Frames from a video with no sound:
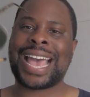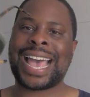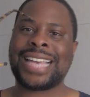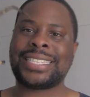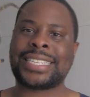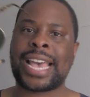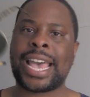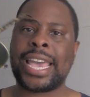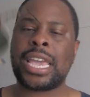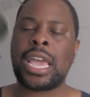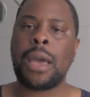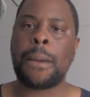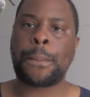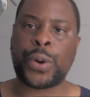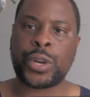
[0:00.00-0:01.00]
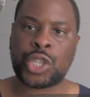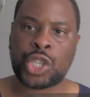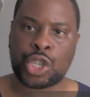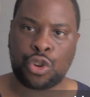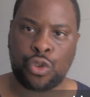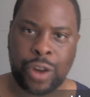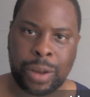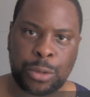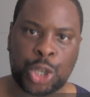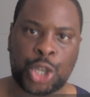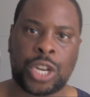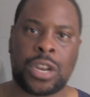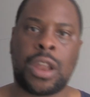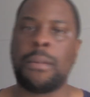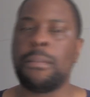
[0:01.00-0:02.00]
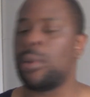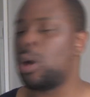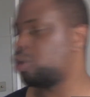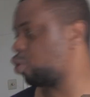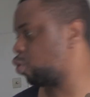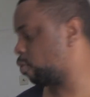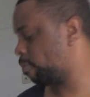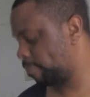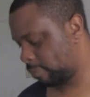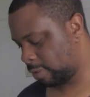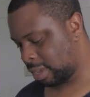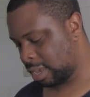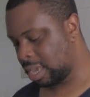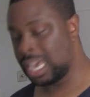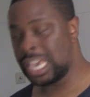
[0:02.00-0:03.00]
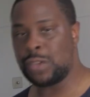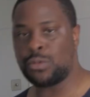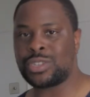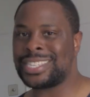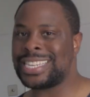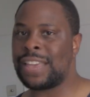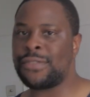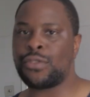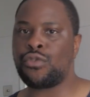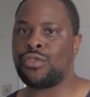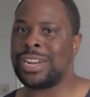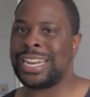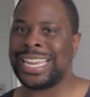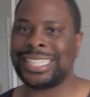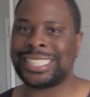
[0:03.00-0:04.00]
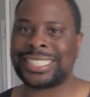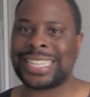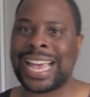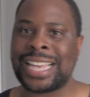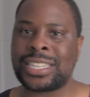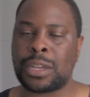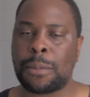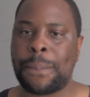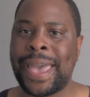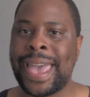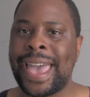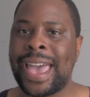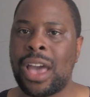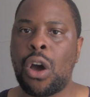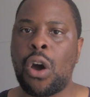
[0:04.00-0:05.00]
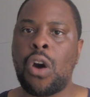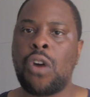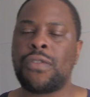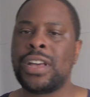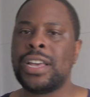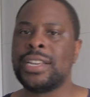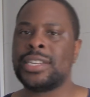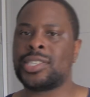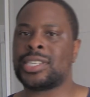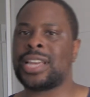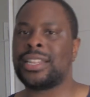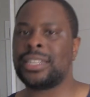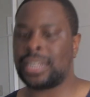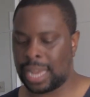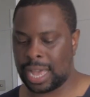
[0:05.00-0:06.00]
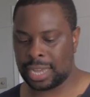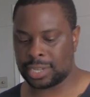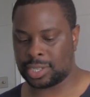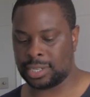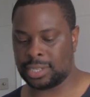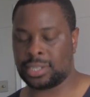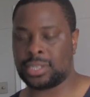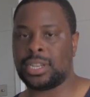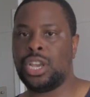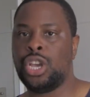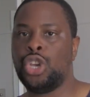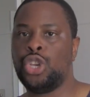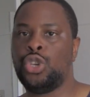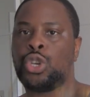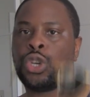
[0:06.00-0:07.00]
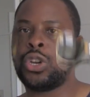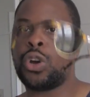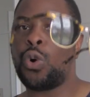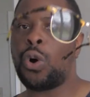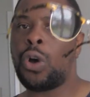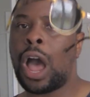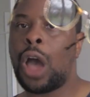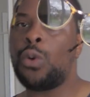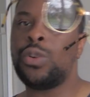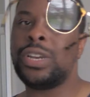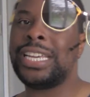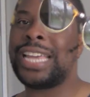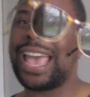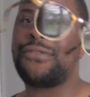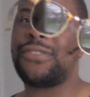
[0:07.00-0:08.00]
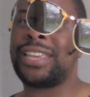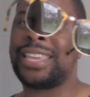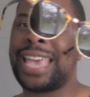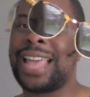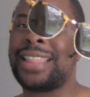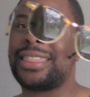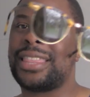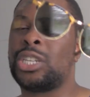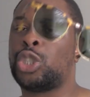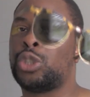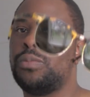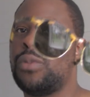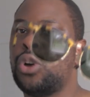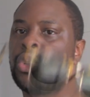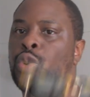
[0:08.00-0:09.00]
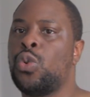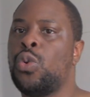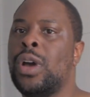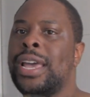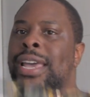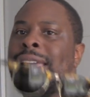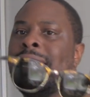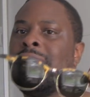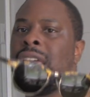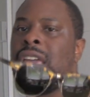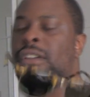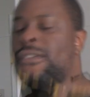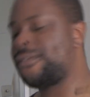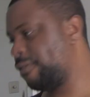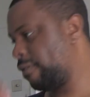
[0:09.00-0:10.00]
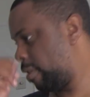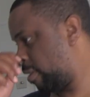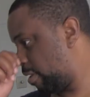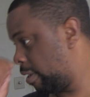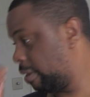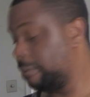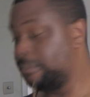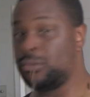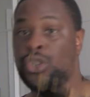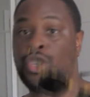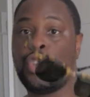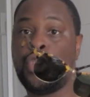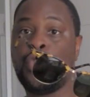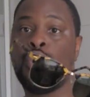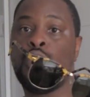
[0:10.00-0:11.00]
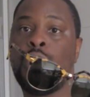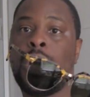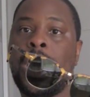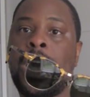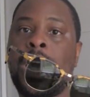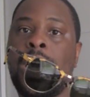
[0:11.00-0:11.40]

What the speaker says: as a prescription model. It was never released as a pair of sunglasses. You could only ever get this model if you